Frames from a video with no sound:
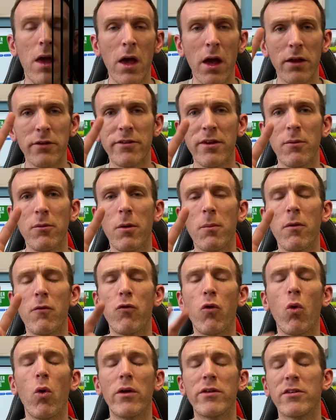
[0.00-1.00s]
And tip number
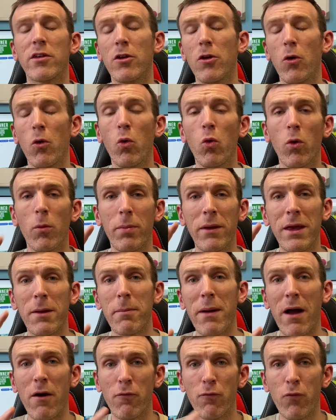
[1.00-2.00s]
four is going to all be
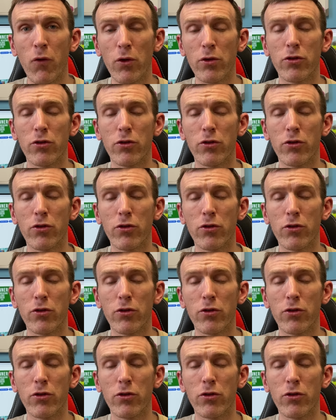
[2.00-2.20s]
about foot